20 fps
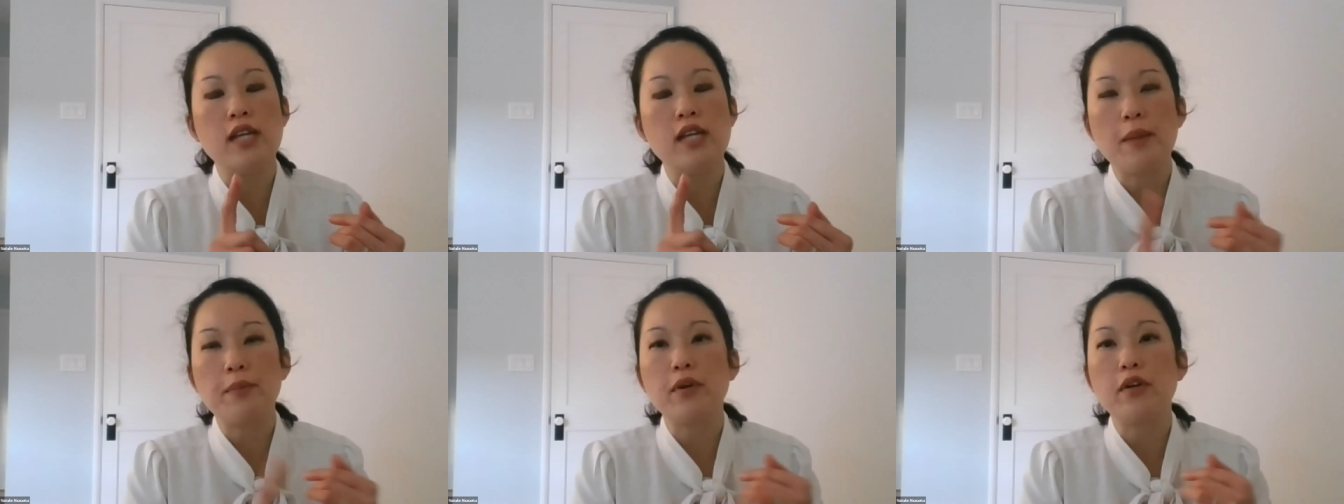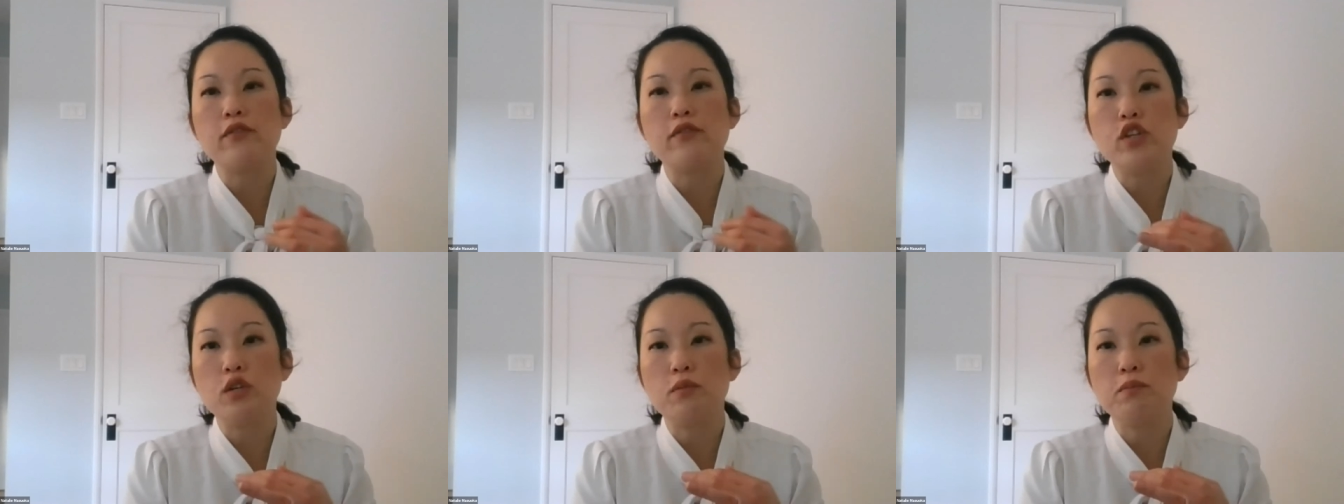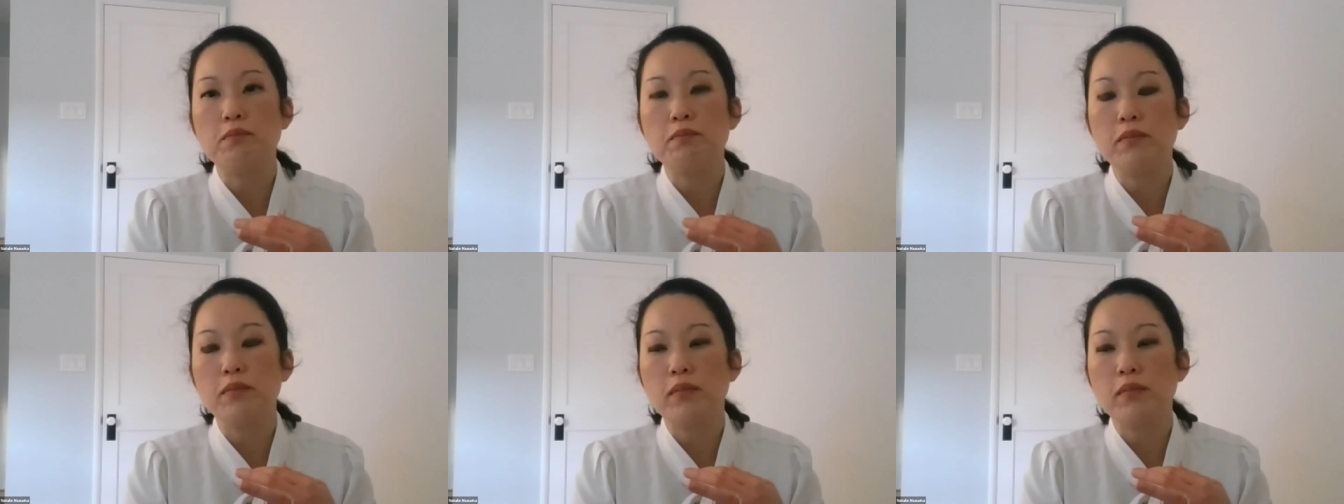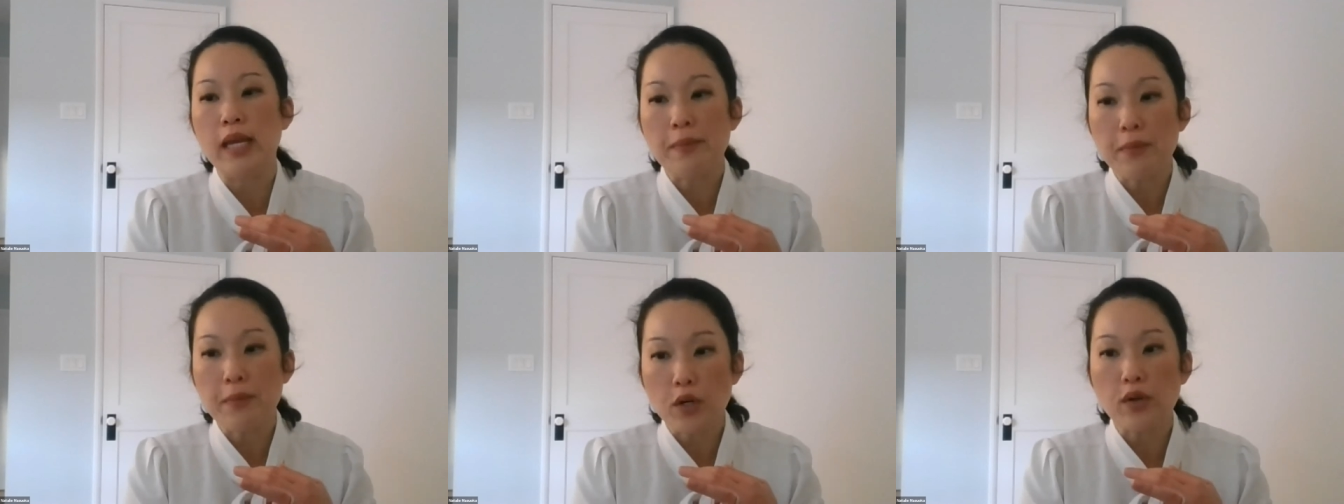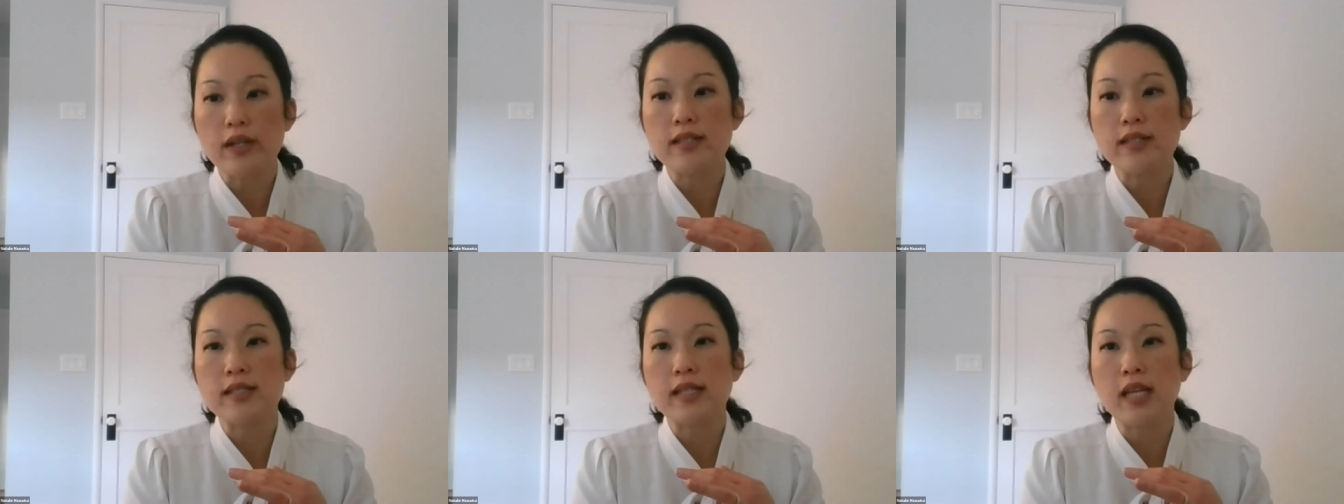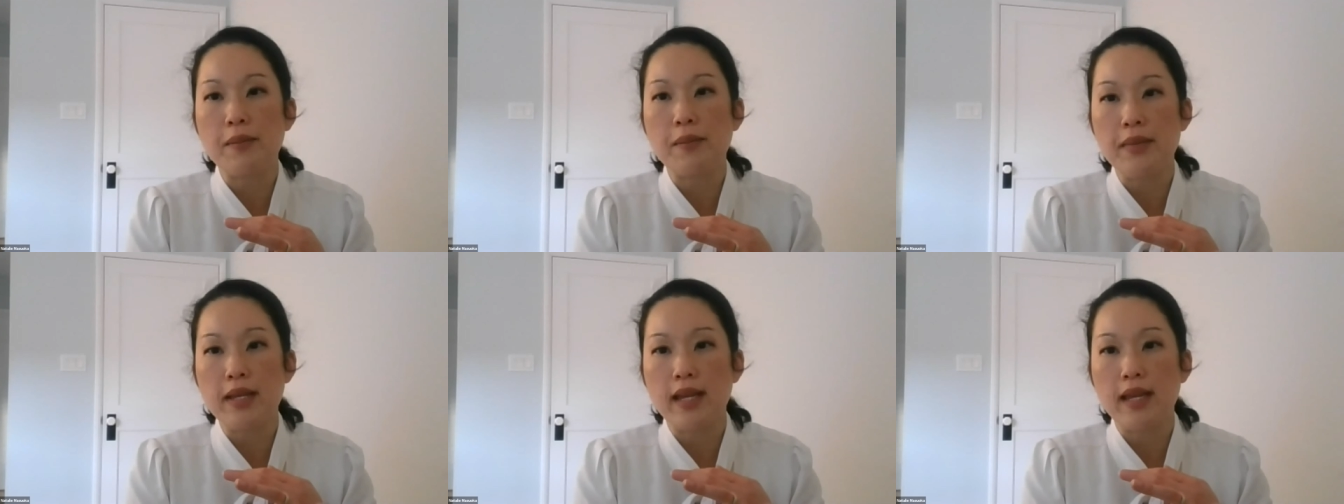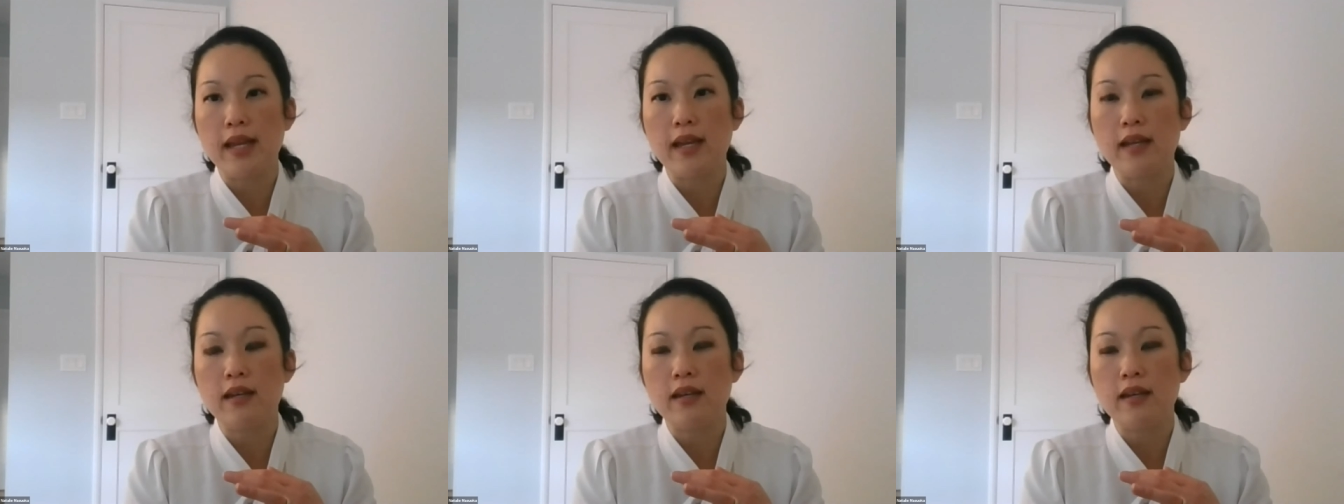number of new immigrants coming
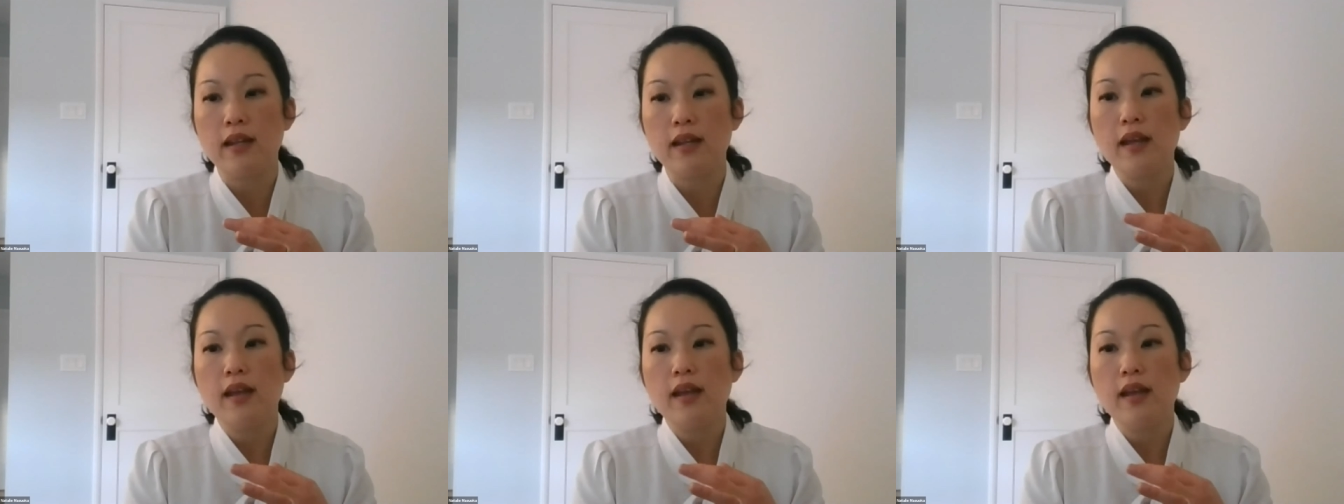in,